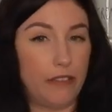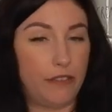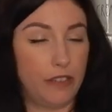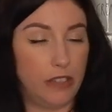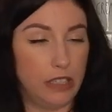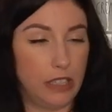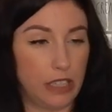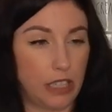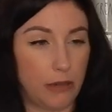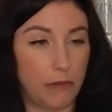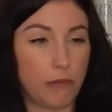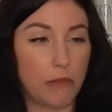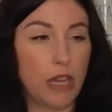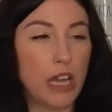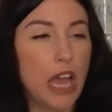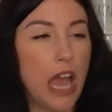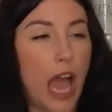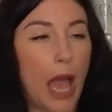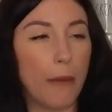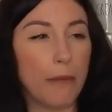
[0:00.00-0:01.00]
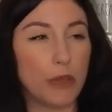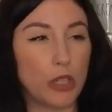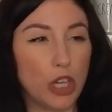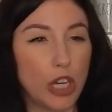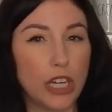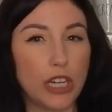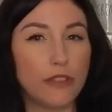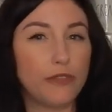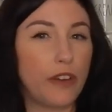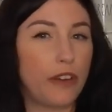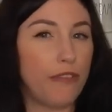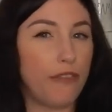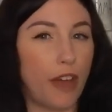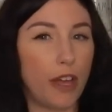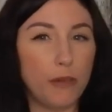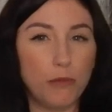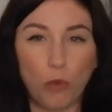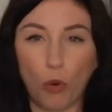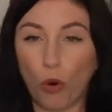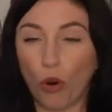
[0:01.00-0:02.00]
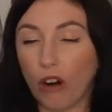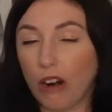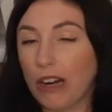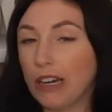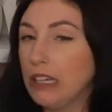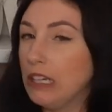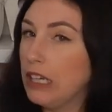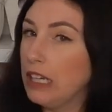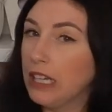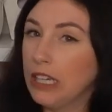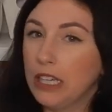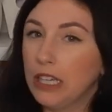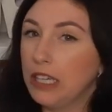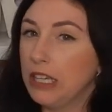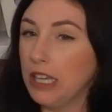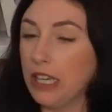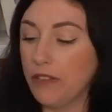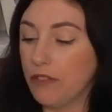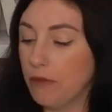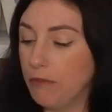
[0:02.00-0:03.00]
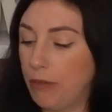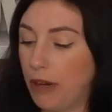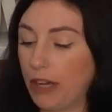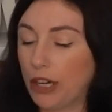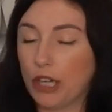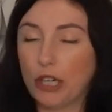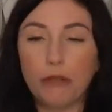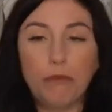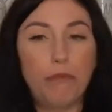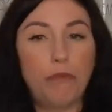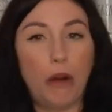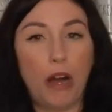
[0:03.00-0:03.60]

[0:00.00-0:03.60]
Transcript: I feel like I'm I'm good. If I find more, even better.